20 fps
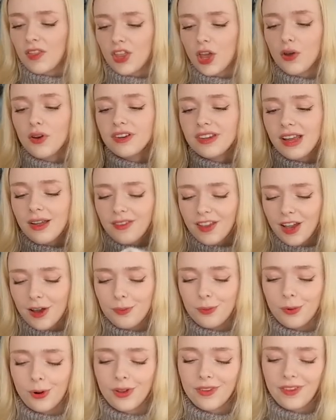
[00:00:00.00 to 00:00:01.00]
The only
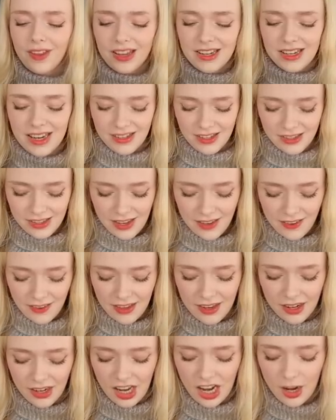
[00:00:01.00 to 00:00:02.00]
downside was I knitted this
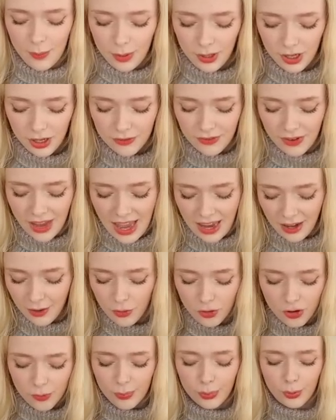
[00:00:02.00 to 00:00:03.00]
in a couple of
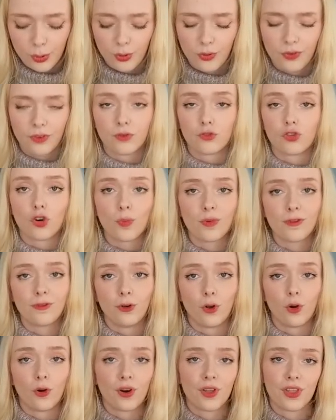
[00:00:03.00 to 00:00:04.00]
extra balls of drops
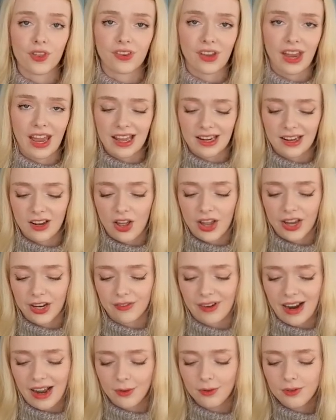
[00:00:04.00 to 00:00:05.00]
flora that I had lying
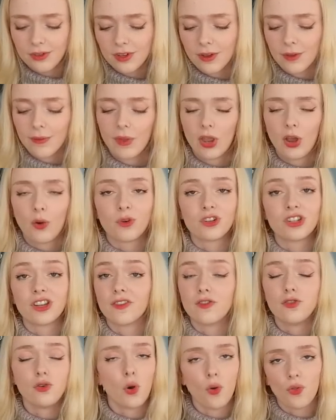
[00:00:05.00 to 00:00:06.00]
around, which
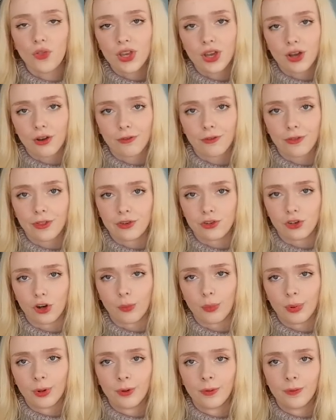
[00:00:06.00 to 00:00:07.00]
is not the yarn for the
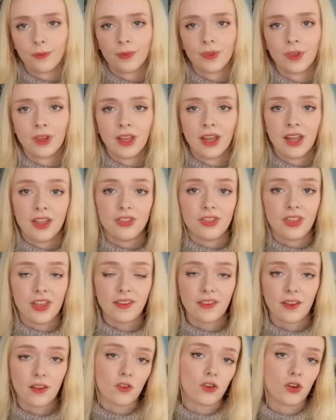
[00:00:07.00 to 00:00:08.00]
job.
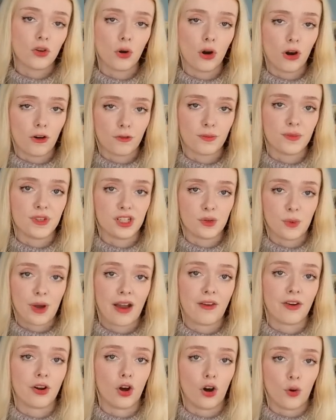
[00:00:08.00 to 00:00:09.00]
This is too hot for me to
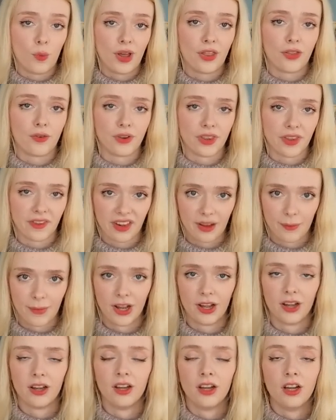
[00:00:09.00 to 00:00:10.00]
wear in hot weather in the
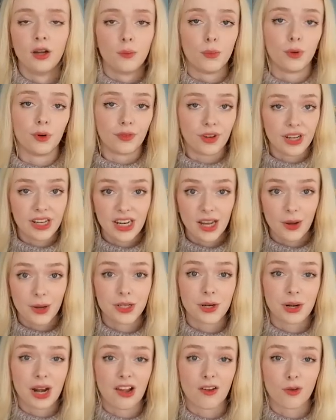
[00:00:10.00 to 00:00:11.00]
summer. Merino I
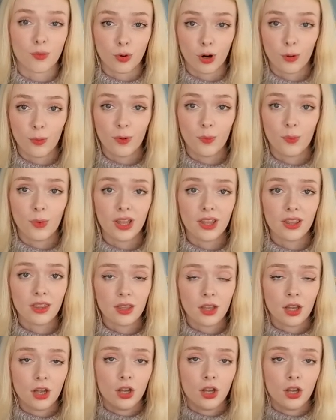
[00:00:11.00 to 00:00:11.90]
don't have a problem with.